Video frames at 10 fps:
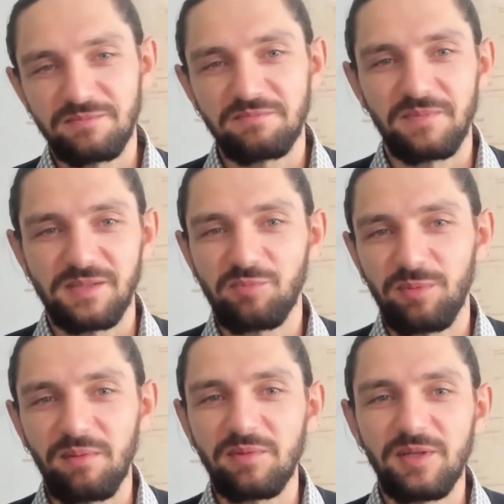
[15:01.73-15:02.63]
that's
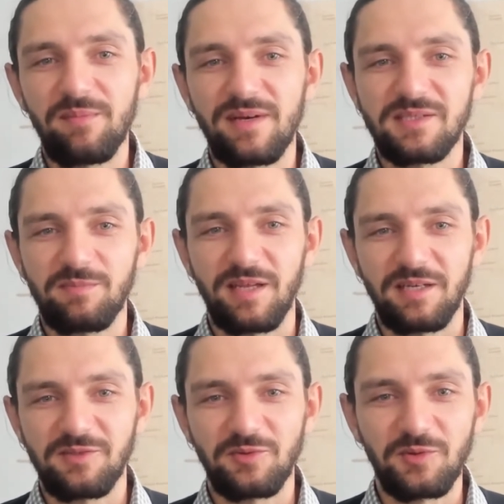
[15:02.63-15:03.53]
probably the best
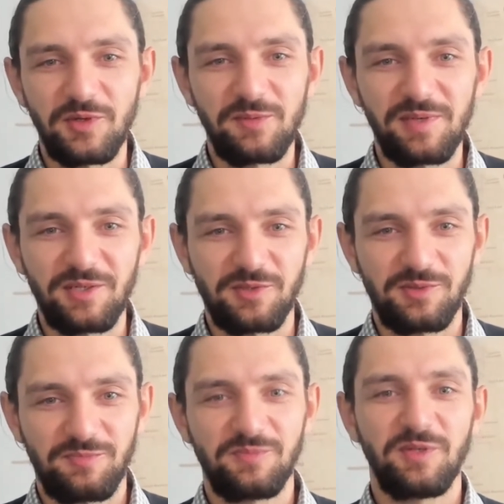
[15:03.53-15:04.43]
place to do it,
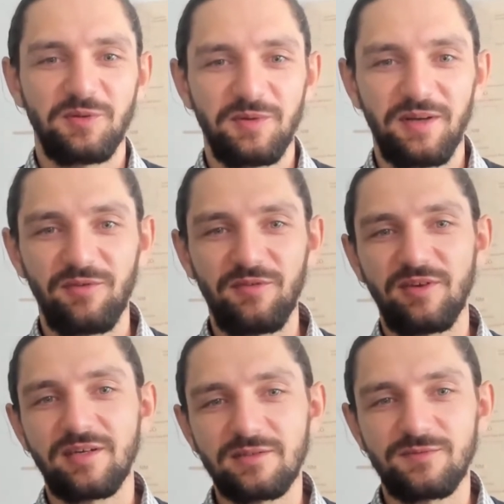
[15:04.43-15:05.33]
because
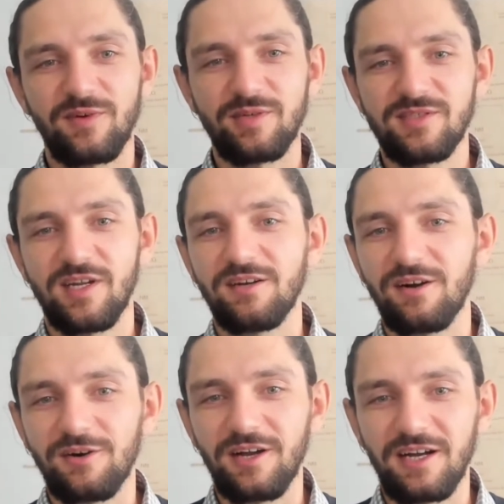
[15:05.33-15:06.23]
everything is very
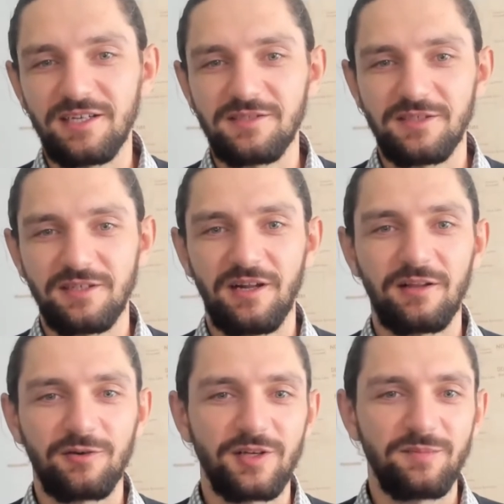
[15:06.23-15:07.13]
standardized and
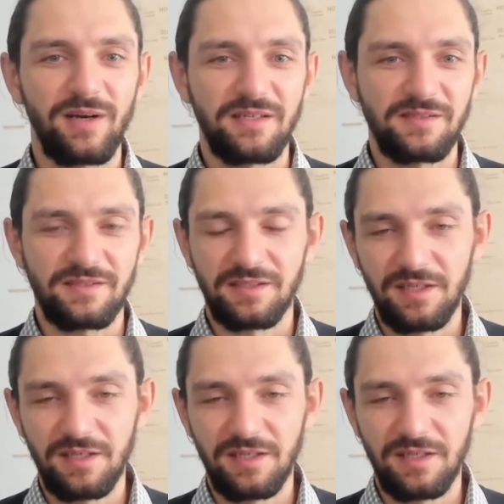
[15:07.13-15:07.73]
algorithmized.